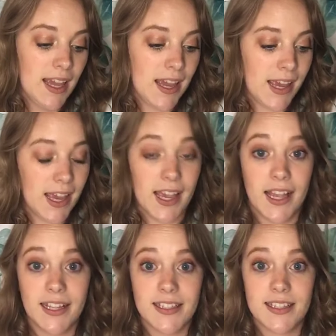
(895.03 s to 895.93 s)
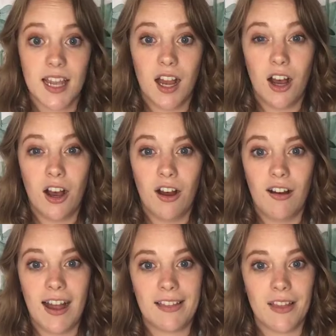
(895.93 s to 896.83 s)
and
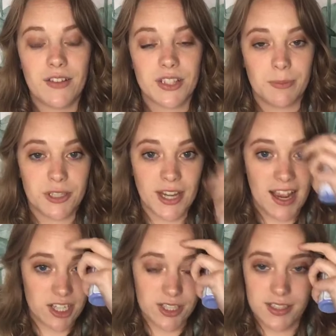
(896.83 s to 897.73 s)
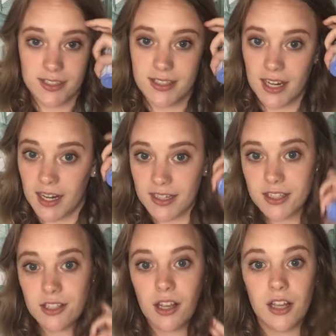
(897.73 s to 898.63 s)
I love it so much. I actually just did
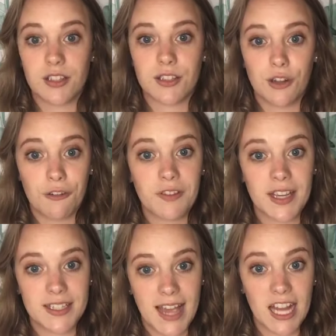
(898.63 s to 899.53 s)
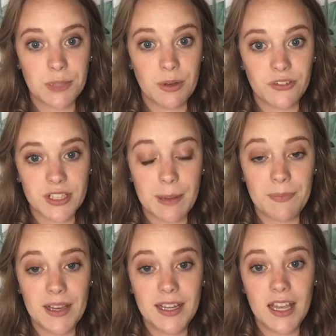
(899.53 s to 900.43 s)
a snowflake attachment for
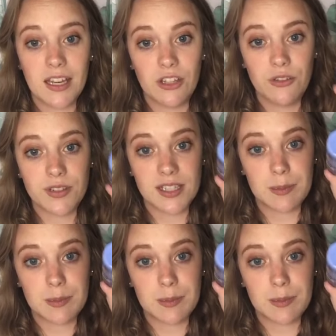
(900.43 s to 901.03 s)
something and used this